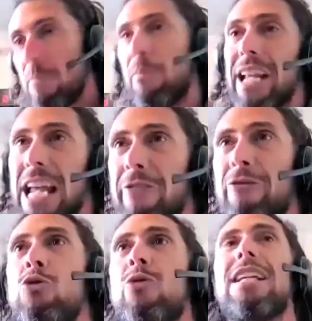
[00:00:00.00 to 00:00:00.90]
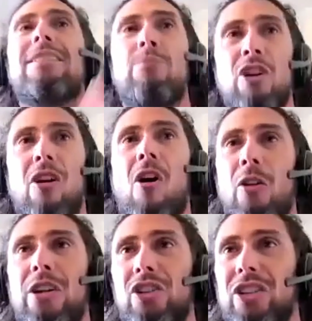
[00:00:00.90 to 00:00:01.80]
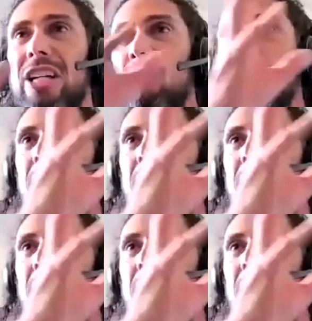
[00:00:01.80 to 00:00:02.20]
But if you can put all this in,